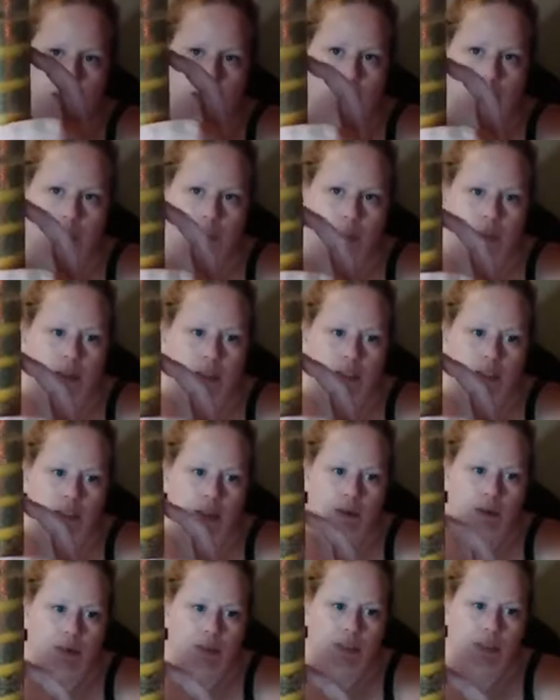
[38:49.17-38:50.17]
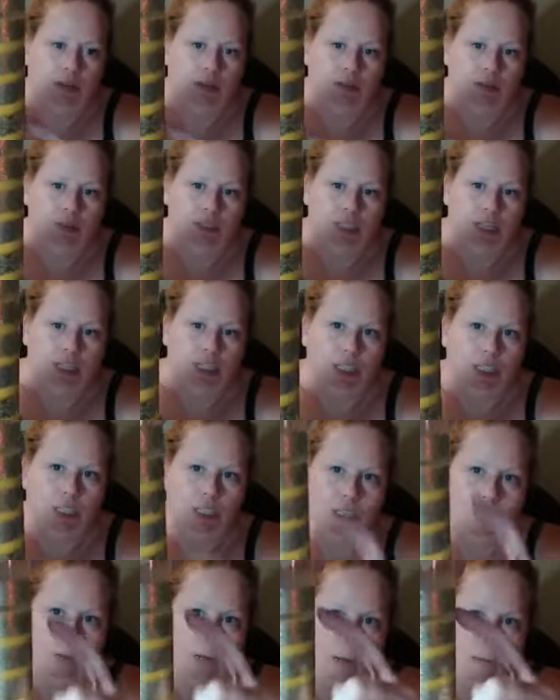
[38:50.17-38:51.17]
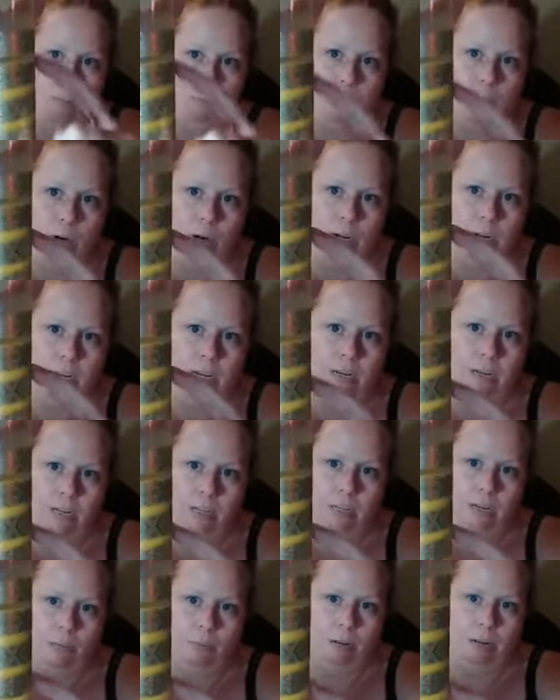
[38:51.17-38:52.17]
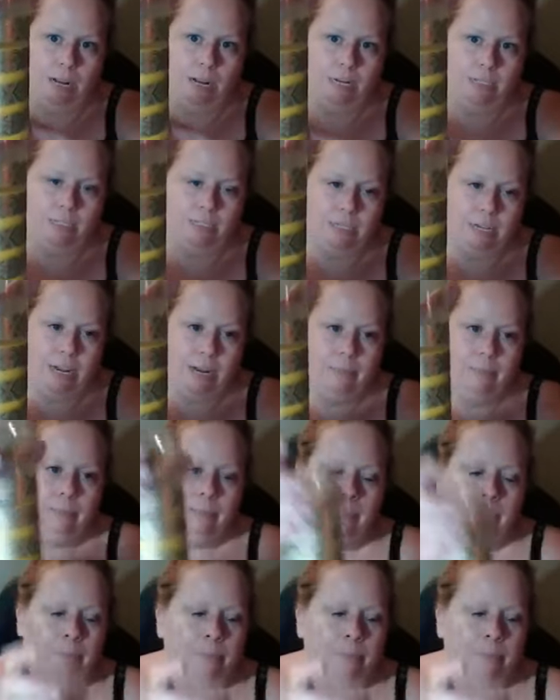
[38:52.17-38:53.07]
split this up with some sections so I can burn it a little bit at a time.